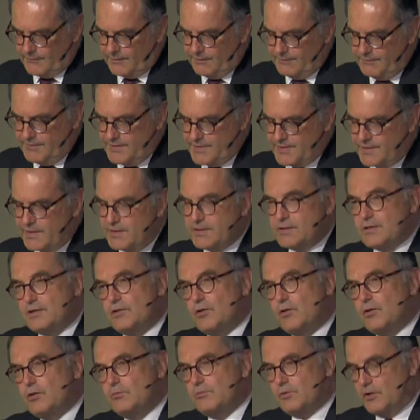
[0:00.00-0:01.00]
We see it in
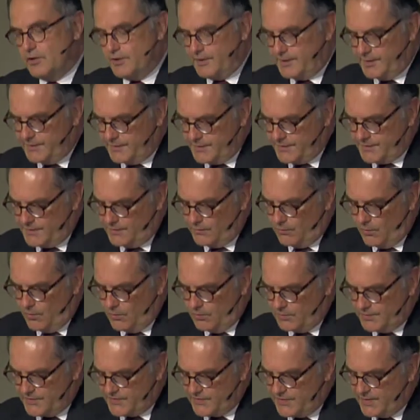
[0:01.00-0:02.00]
all markets, in
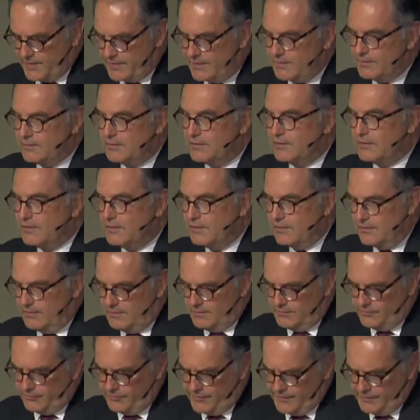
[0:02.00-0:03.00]
wholesale,
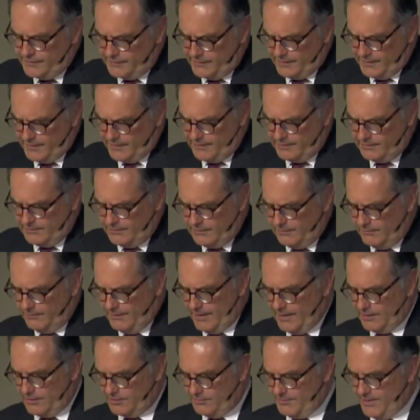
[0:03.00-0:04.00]
in retail,
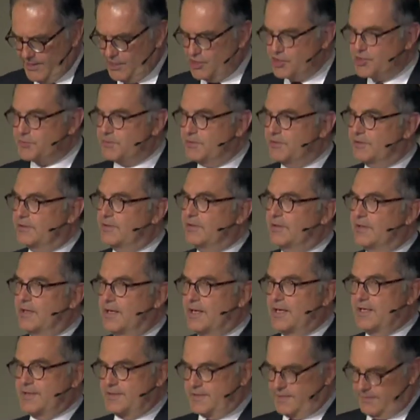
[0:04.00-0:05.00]
wealth management,
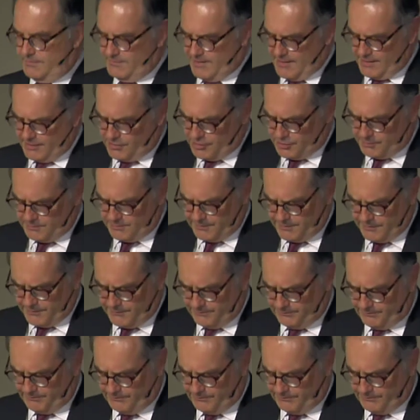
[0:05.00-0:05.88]
asset management.